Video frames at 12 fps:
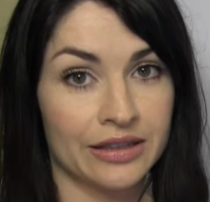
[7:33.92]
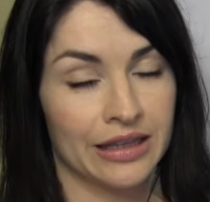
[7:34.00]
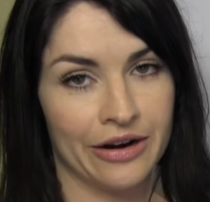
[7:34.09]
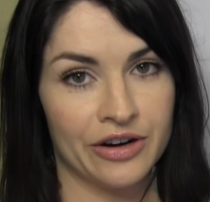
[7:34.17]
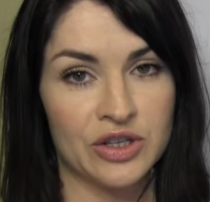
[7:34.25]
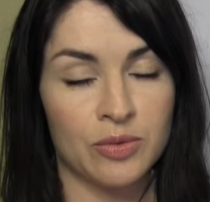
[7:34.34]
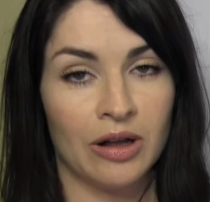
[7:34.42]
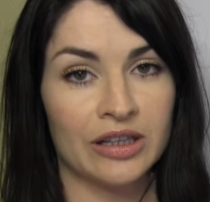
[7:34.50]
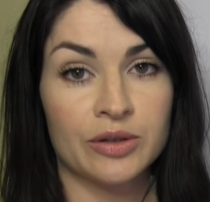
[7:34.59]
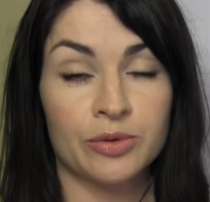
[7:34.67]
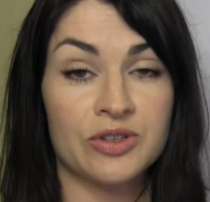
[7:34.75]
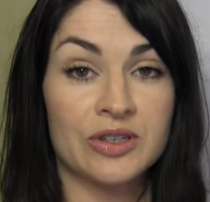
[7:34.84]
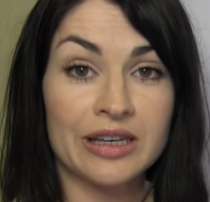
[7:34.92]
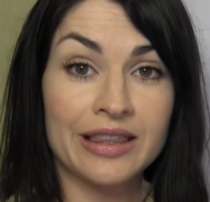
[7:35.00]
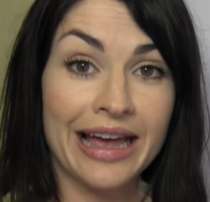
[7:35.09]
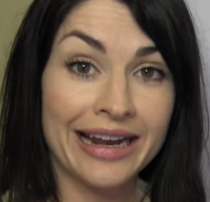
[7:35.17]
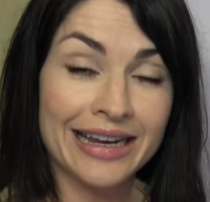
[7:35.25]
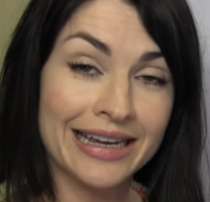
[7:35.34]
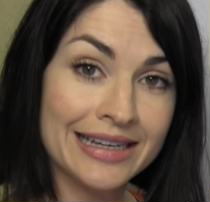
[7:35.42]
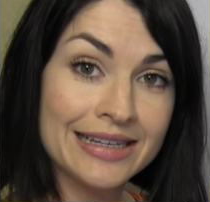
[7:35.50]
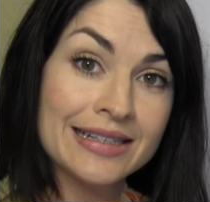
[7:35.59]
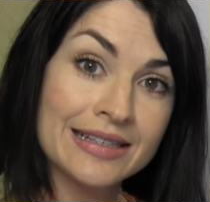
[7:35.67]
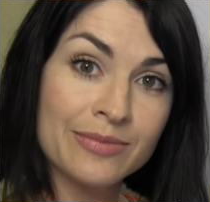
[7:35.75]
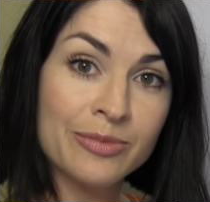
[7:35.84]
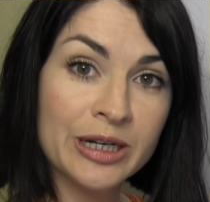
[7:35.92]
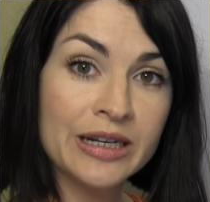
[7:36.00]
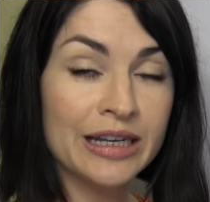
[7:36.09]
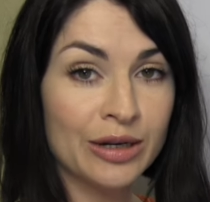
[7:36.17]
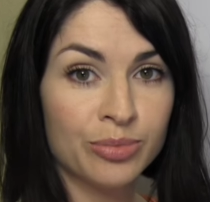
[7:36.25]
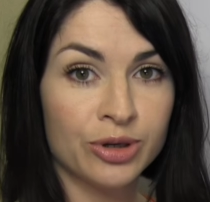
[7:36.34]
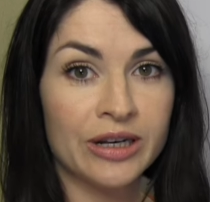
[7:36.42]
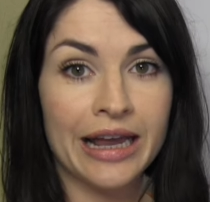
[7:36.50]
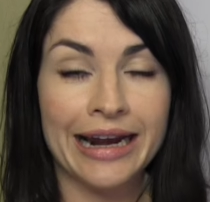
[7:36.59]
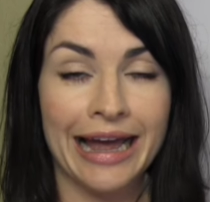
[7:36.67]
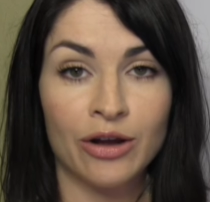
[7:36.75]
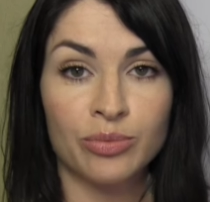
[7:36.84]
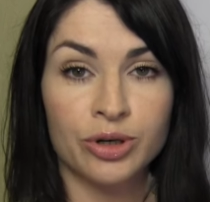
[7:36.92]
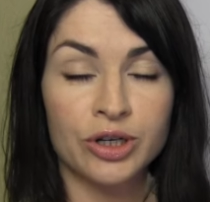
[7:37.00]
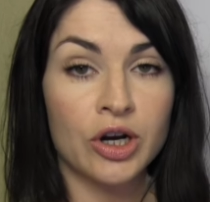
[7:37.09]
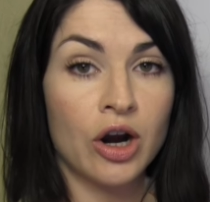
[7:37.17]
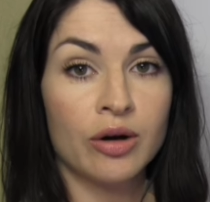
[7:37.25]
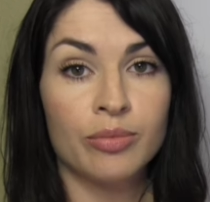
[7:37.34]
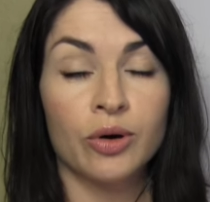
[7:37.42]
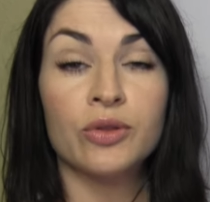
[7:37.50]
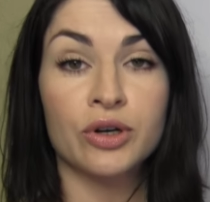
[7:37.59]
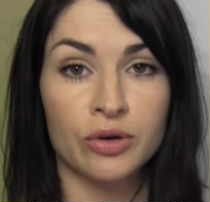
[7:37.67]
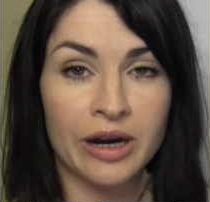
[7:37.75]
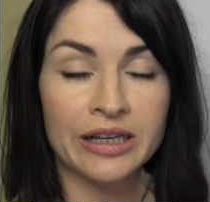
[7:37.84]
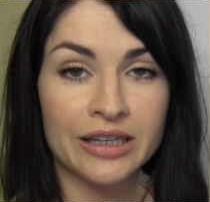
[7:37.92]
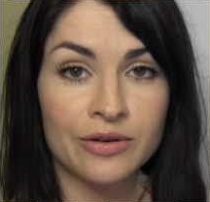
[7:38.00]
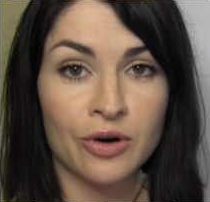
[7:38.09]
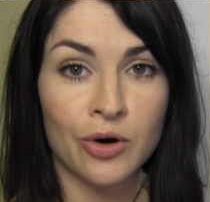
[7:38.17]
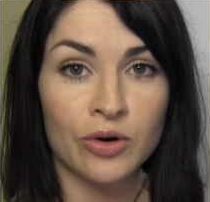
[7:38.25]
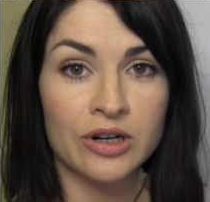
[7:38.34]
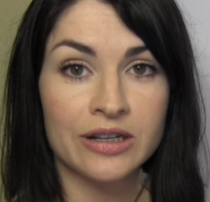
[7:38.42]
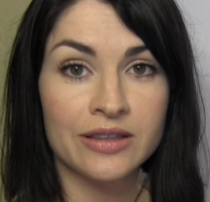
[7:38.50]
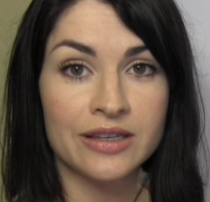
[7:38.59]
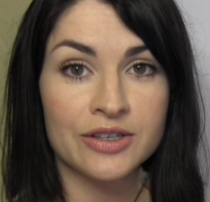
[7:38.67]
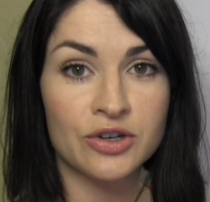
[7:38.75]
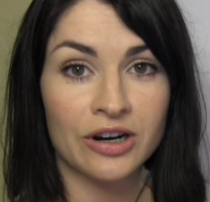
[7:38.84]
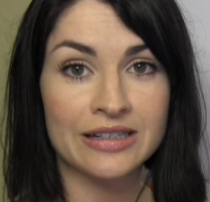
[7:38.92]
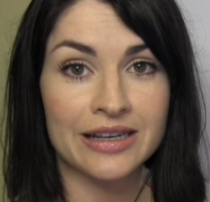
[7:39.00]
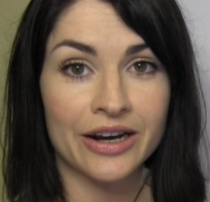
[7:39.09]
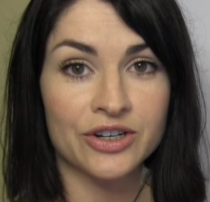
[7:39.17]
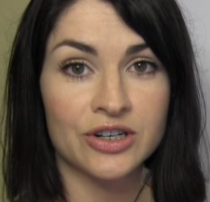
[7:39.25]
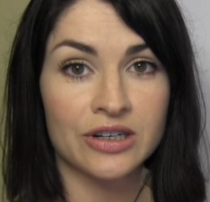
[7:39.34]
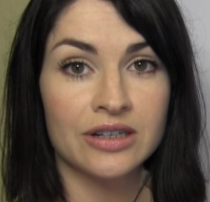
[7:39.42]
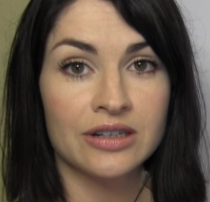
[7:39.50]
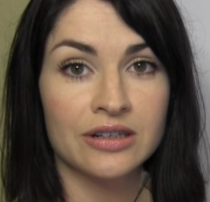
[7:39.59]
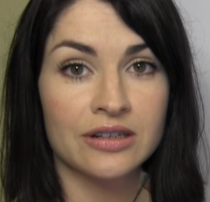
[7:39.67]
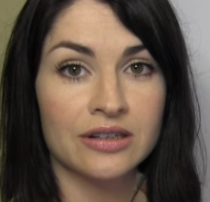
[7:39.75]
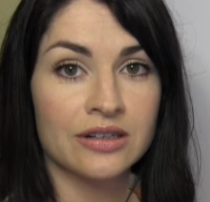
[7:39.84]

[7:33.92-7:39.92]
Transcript: Larry's wallet will see that his submitted input and output are both correctly recorded in this transaction.